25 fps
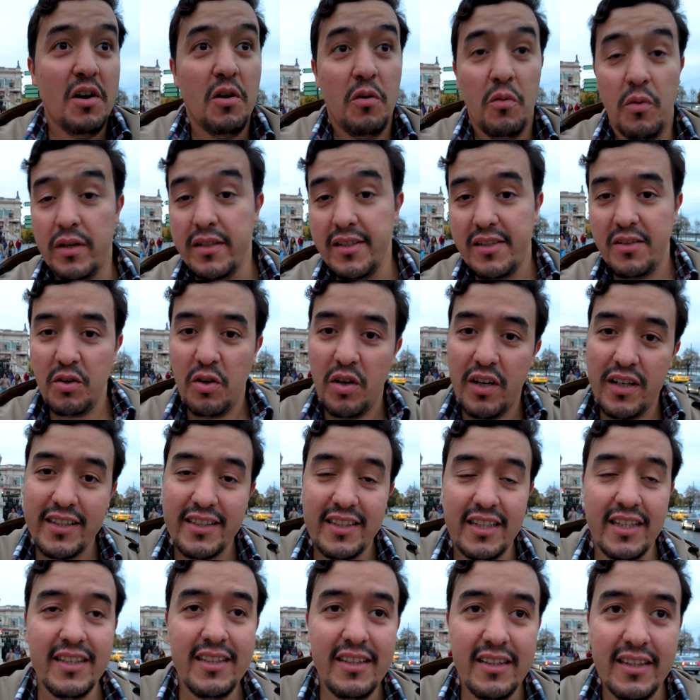once you are
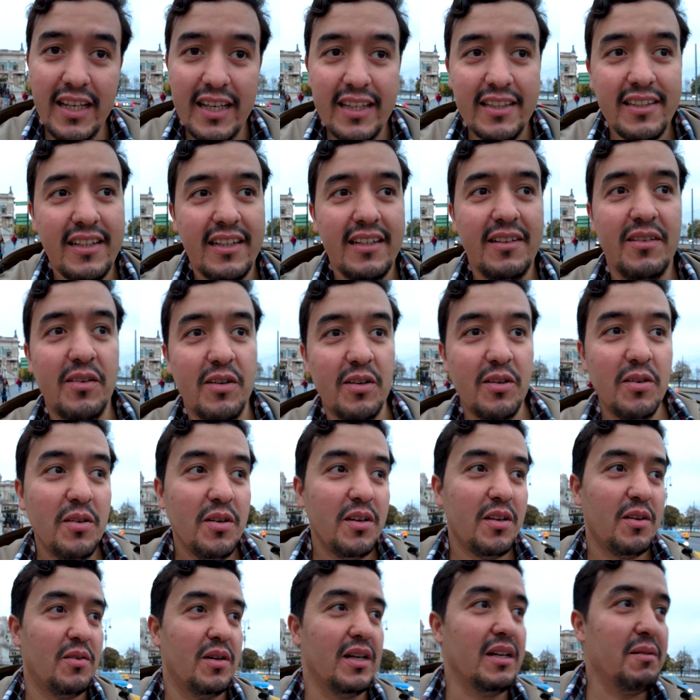done dating, you know,
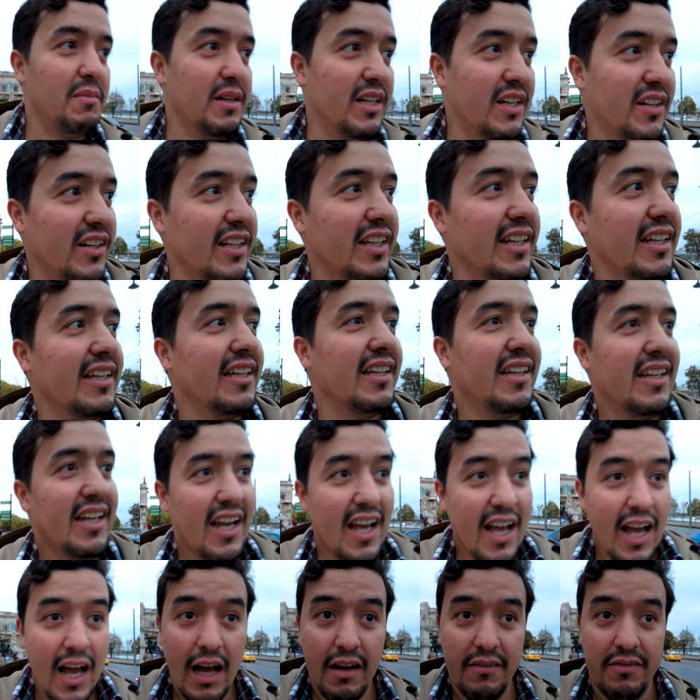you want to marry,
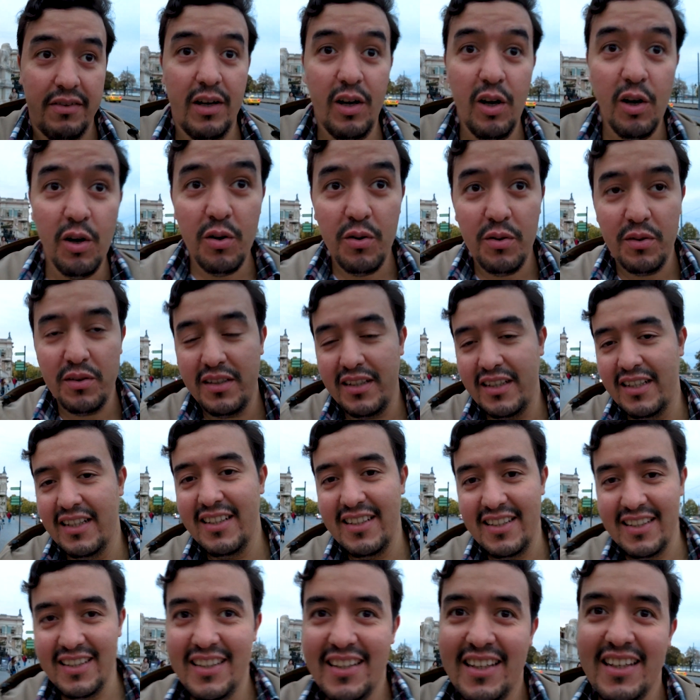have a loan,
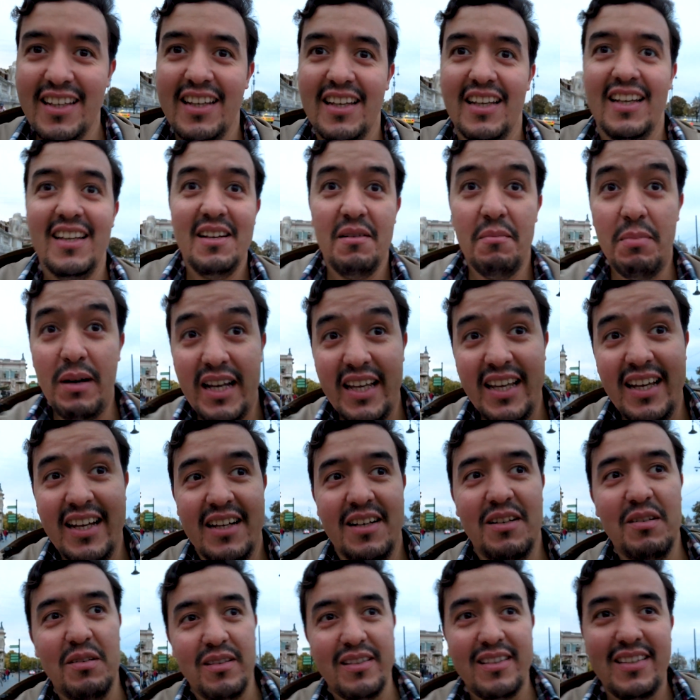buy a
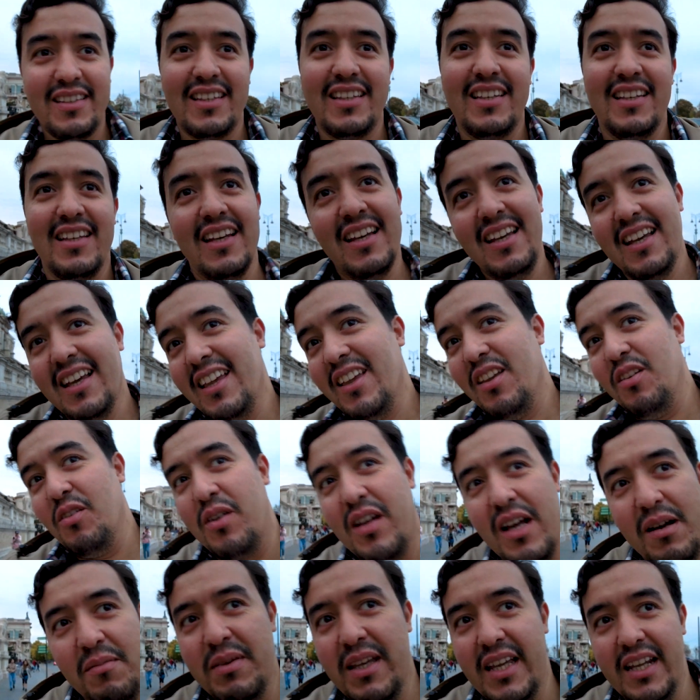house, you
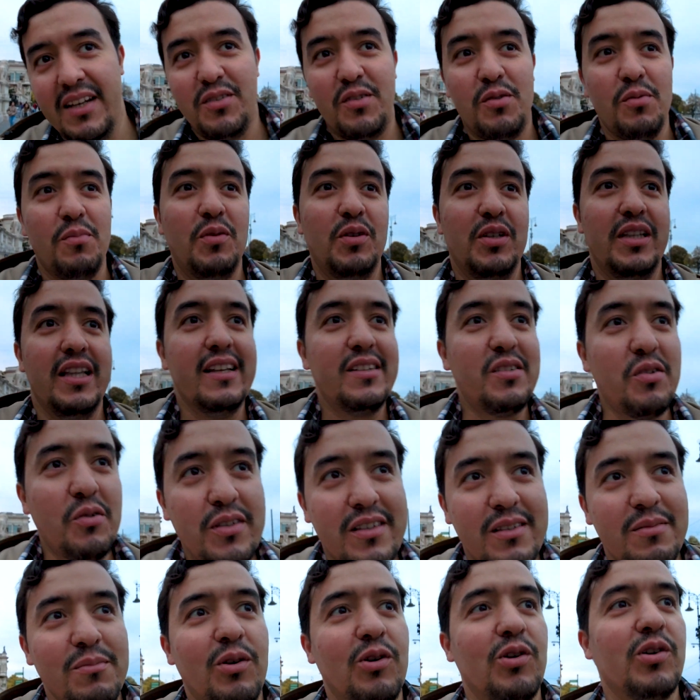come here to Buda, so
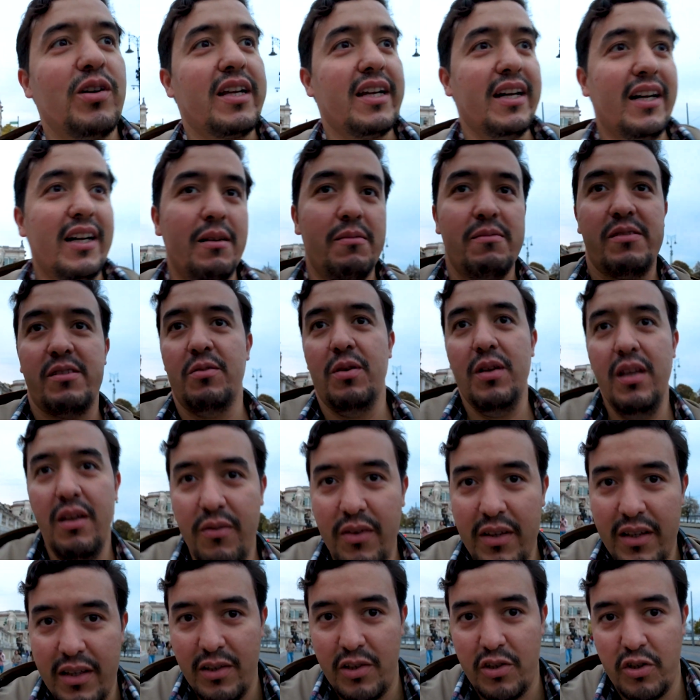it's more calm. So
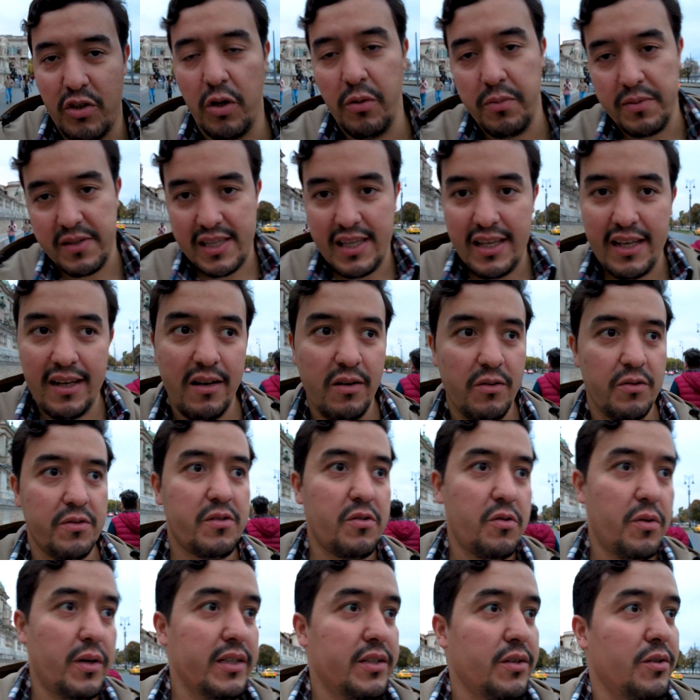even the shops, they close
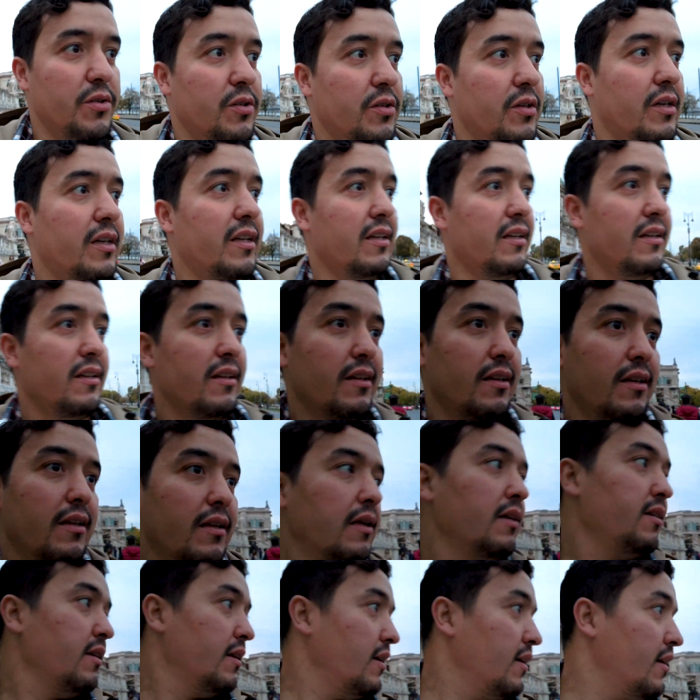quite early.
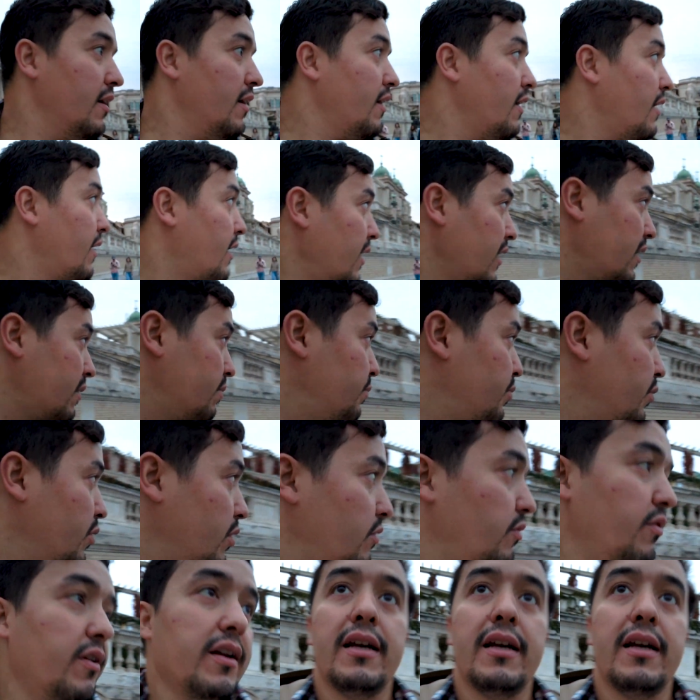Like beautiful